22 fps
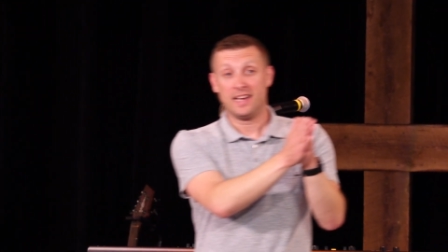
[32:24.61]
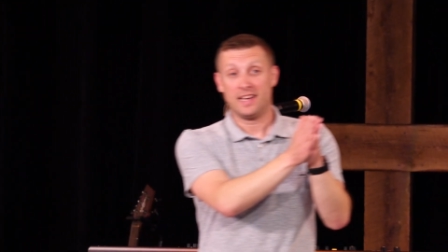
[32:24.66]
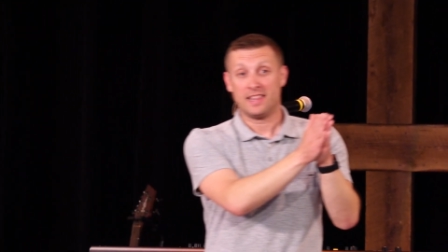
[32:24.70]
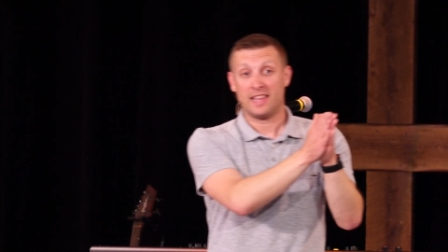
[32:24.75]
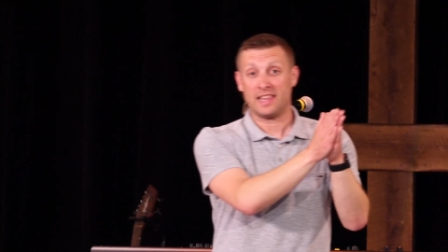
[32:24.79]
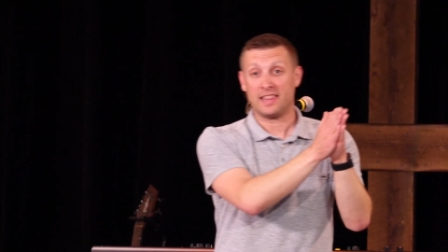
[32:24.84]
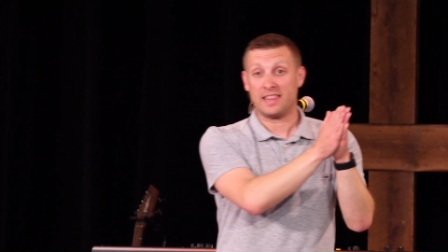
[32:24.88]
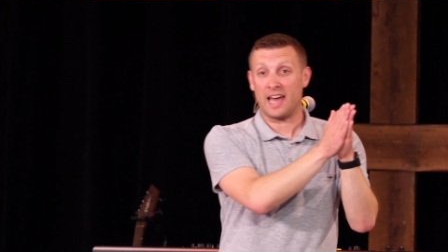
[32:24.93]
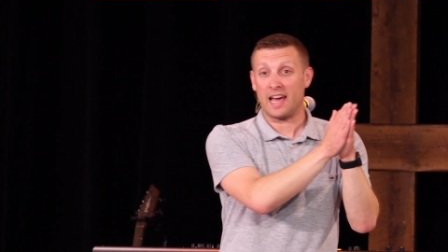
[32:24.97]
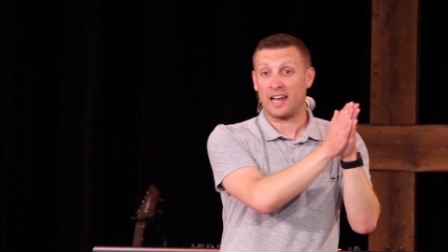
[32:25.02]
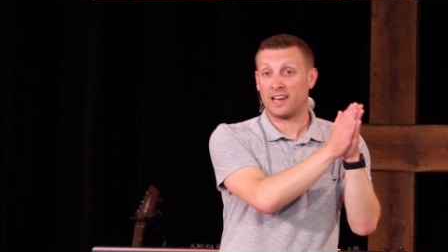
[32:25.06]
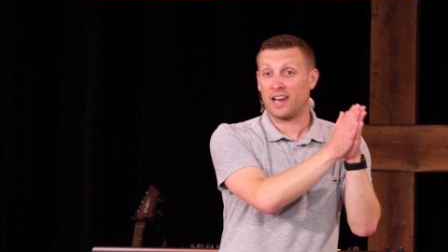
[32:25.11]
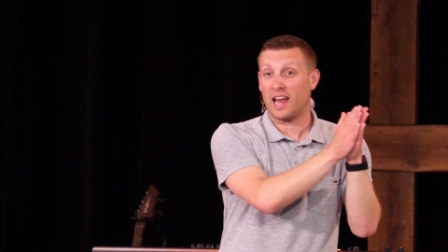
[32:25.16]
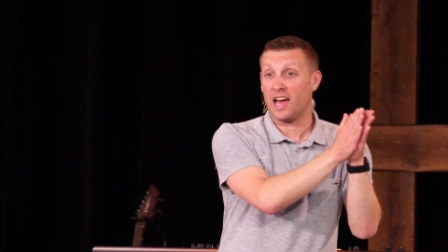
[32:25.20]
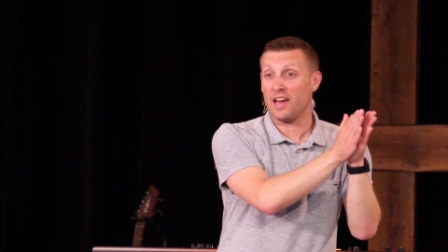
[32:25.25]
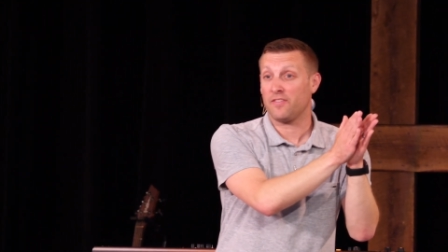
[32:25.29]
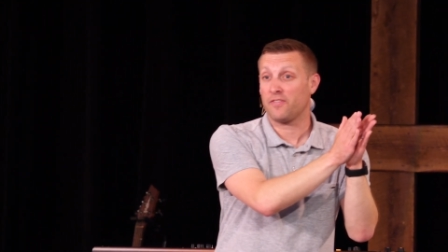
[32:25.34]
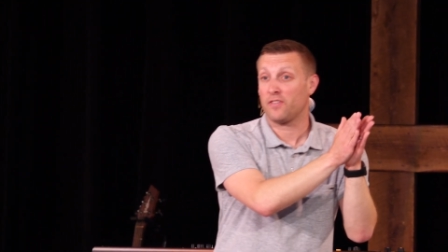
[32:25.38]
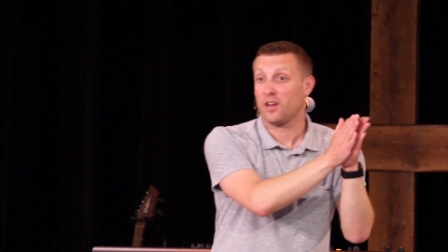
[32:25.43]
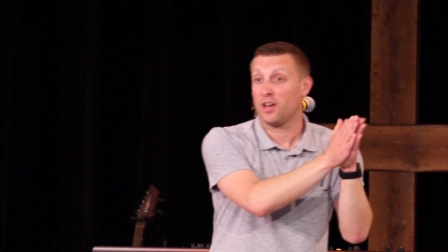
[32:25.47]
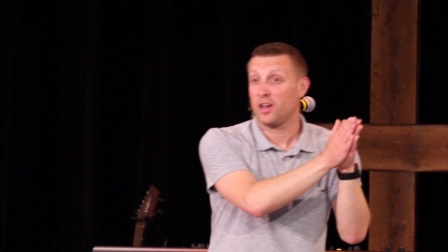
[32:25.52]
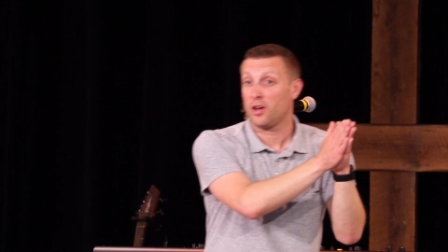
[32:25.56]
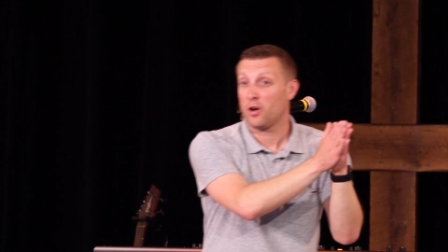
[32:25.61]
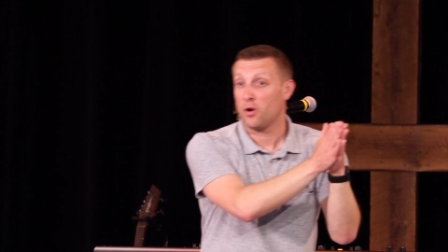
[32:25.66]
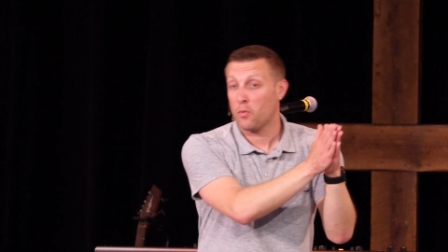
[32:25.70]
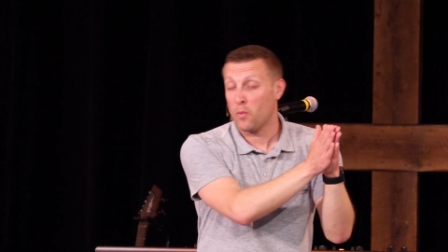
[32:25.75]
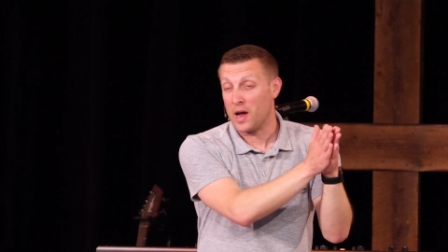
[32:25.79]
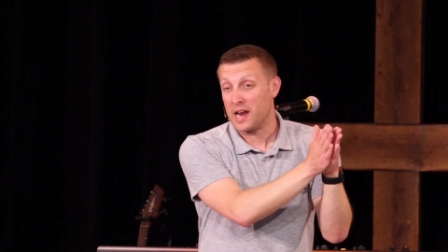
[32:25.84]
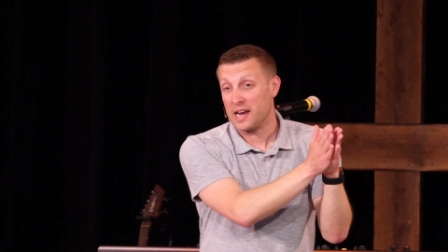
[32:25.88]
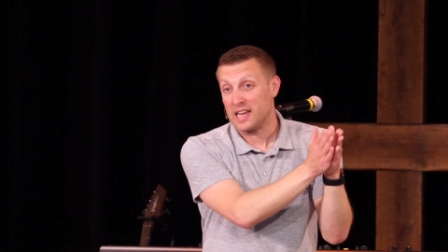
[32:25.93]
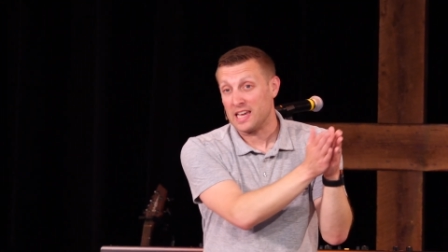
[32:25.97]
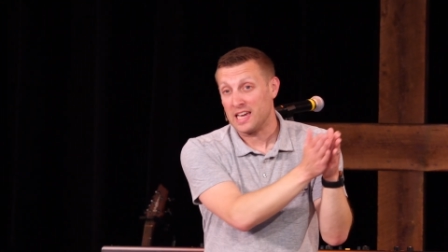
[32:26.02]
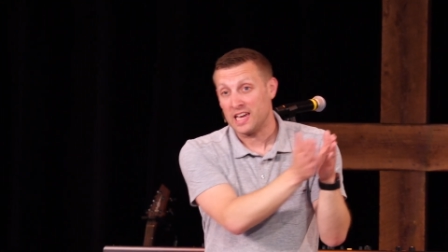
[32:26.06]
that, that life
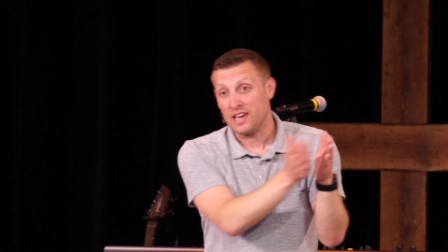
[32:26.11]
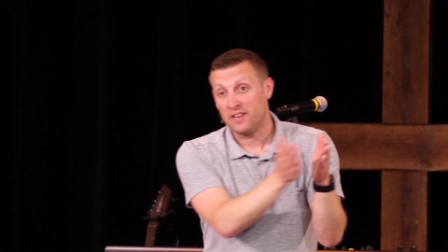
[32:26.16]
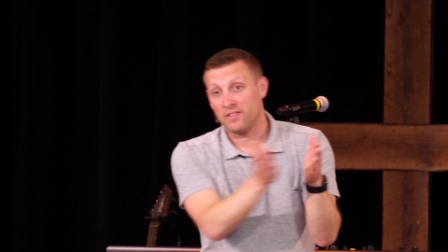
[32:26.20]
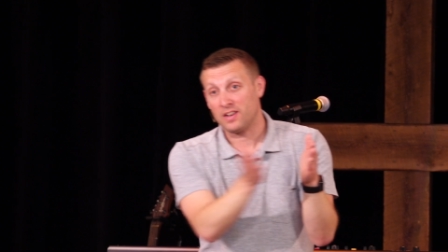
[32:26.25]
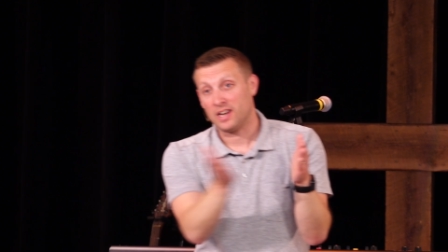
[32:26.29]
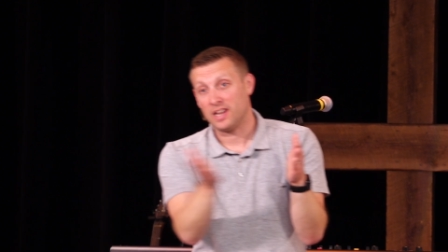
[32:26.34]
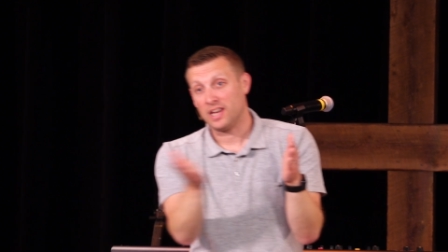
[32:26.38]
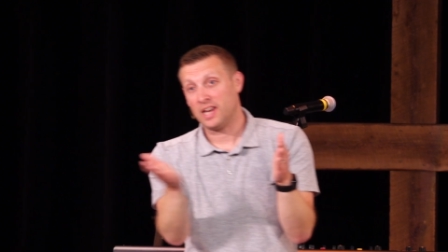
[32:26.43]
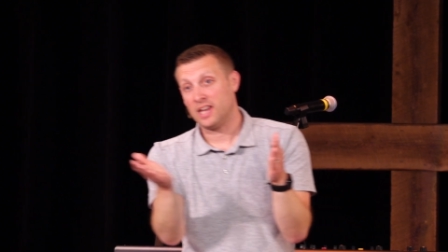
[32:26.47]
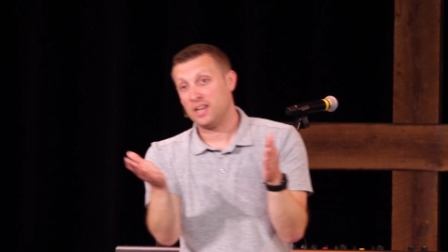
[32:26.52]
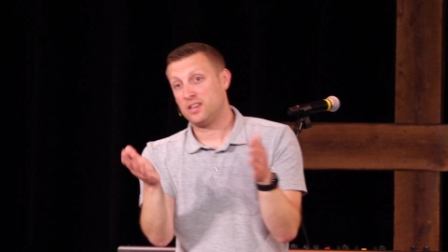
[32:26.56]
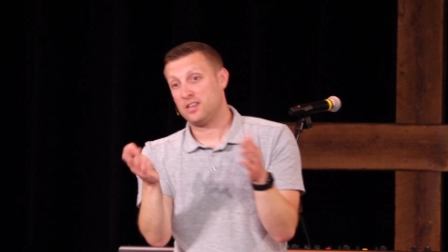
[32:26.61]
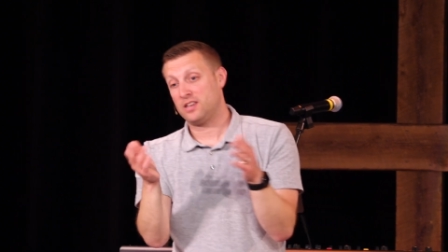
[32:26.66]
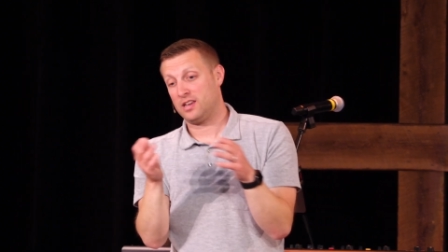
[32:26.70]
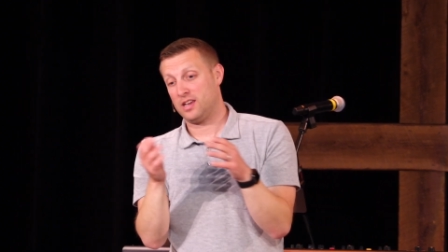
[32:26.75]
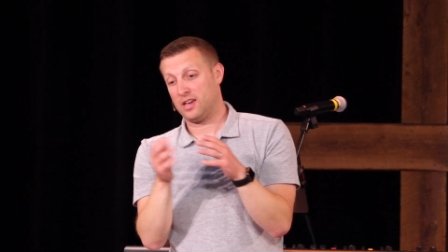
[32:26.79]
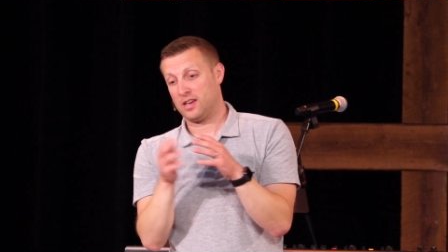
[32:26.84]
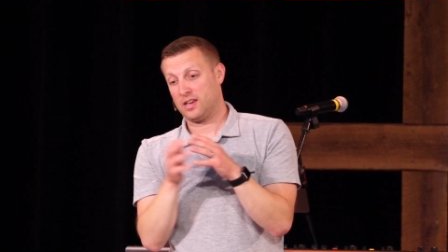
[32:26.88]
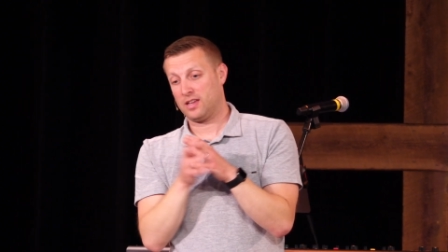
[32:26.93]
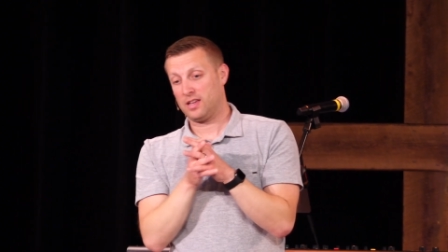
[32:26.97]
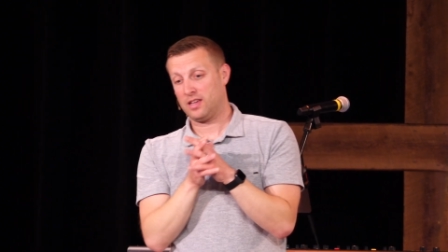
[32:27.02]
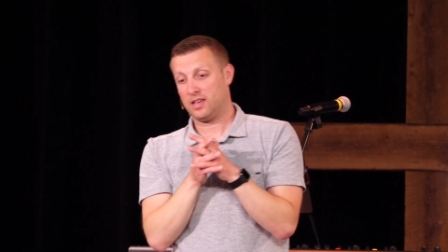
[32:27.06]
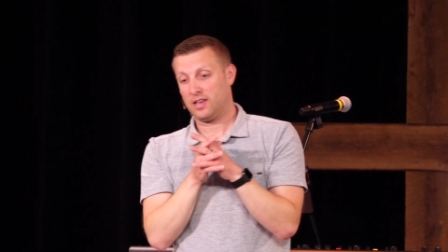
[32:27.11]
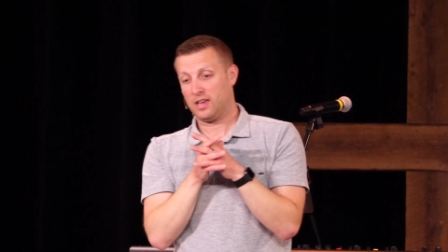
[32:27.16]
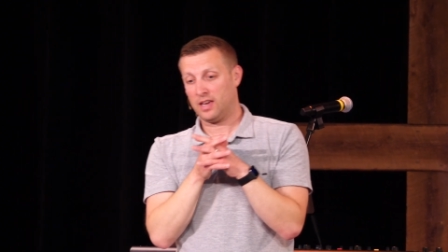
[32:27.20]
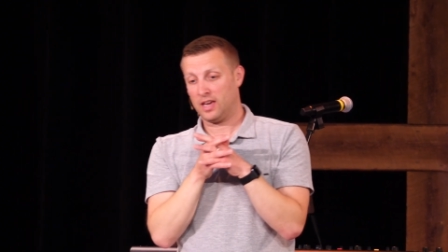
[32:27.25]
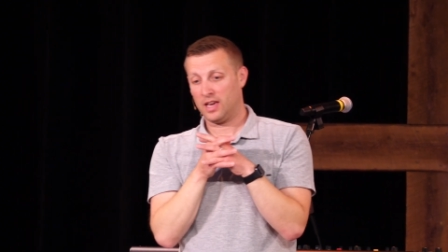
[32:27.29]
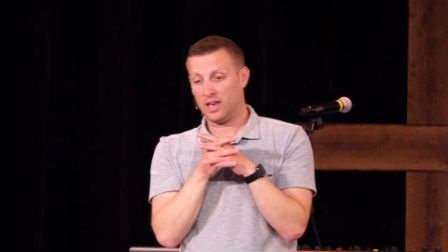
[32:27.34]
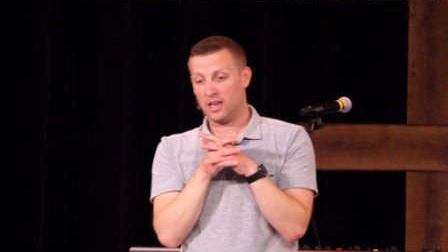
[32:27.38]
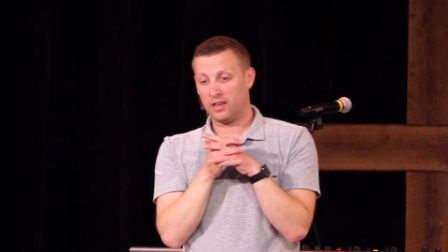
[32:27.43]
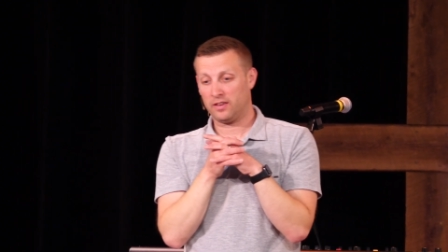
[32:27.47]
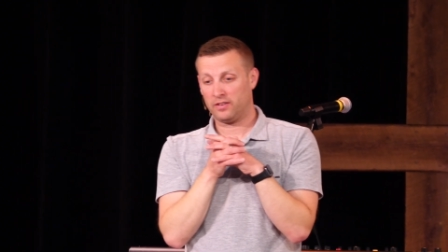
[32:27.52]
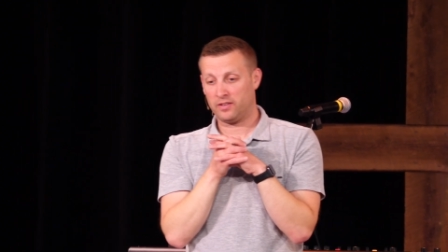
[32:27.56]
went even into
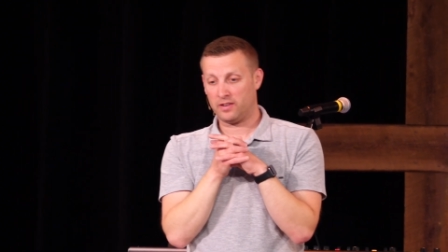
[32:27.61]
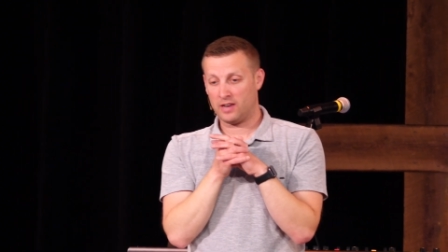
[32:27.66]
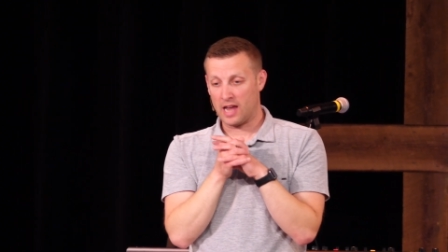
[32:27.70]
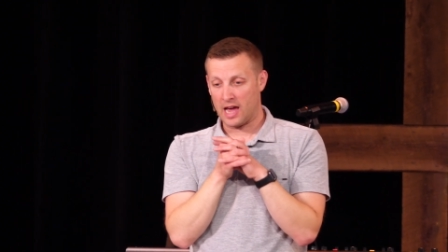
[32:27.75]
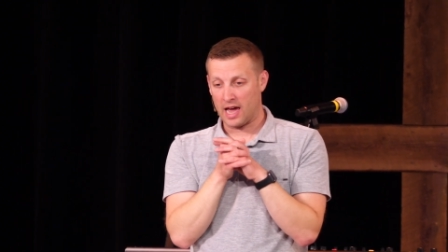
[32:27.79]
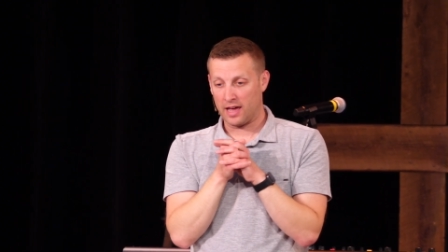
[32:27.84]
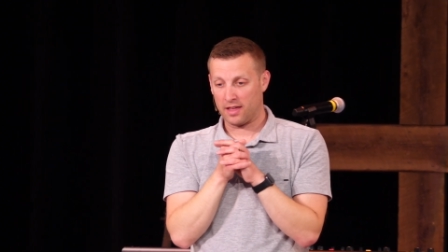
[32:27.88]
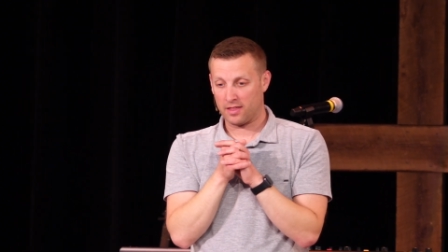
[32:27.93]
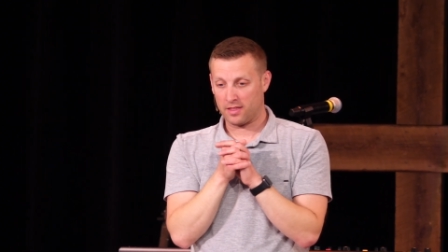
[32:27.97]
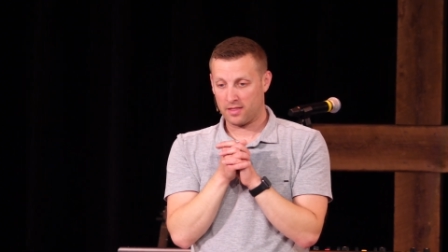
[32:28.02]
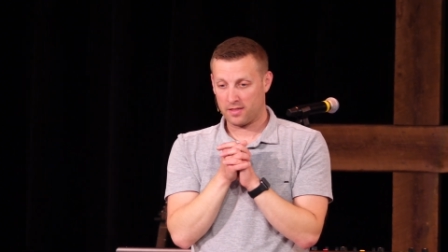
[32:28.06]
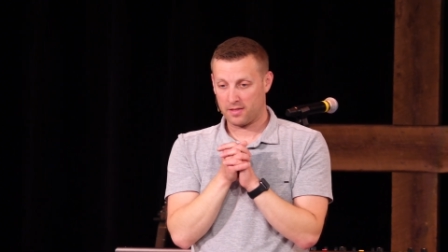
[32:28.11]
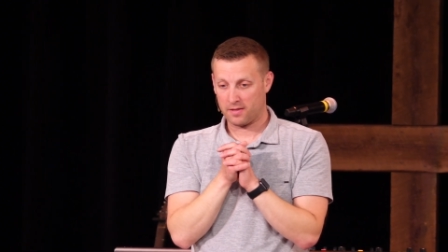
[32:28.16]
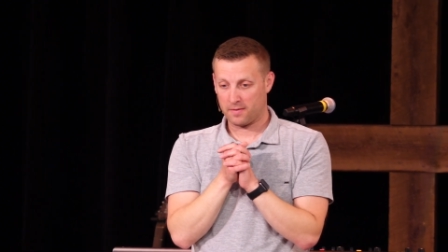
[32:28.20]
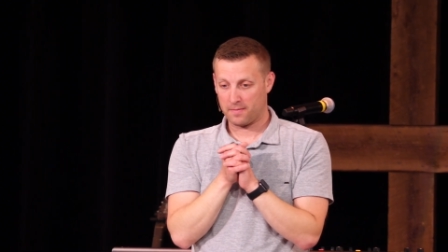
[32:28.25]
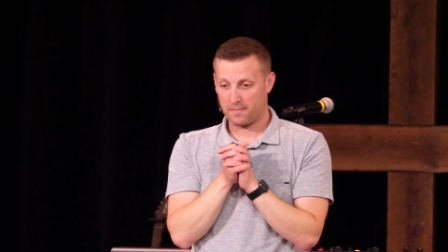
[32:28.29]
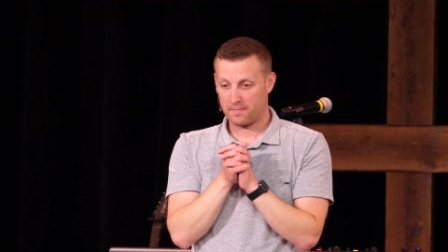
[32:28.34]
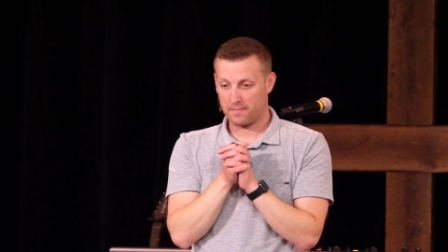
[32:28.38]
his death.